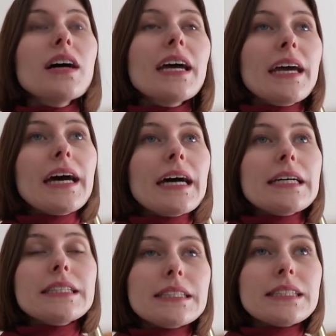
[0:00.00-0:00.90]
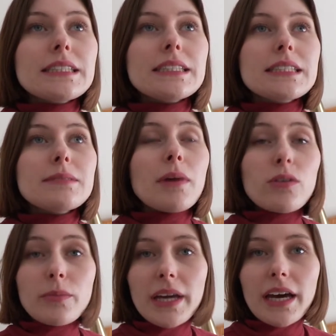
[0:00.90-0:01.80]
And my
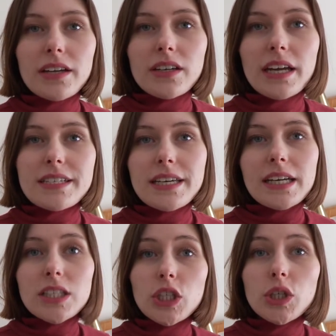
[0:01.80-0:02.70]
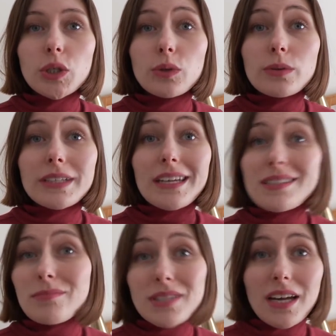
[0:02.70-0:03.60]
roommate had a good idea to get
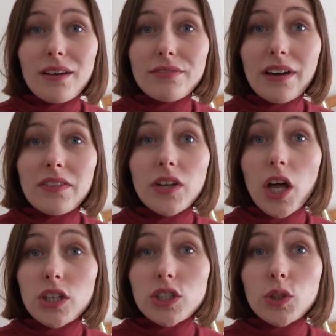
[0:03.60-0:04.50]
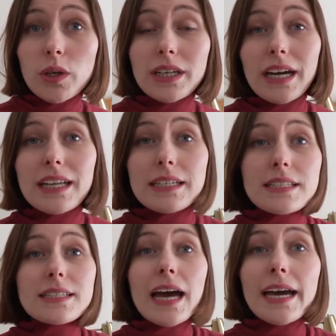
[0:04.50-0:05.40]
some stuff at the dollar store to kind of
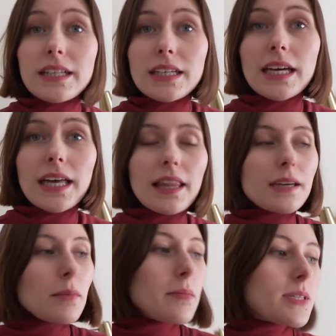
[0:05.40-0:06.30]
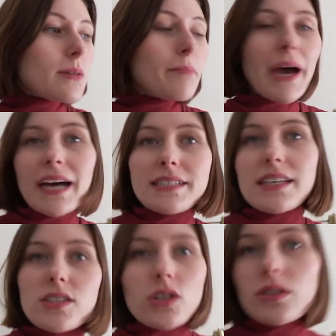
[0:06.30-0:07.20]
style it, like maybe some
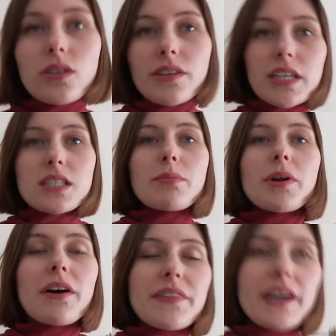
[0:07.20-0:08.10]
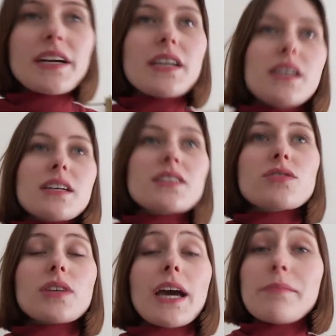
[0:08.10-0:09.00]
baskets or little things to put on there, because
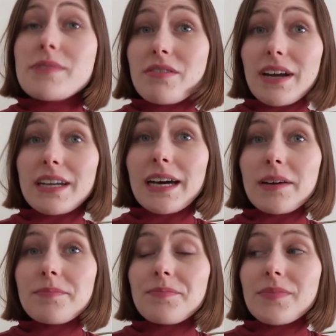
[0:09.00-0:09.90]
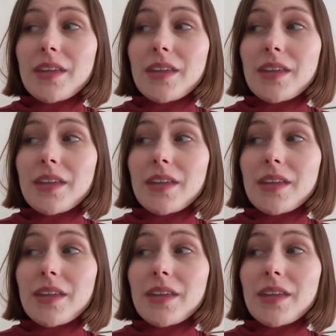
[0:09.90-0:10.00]
it's really empty right now.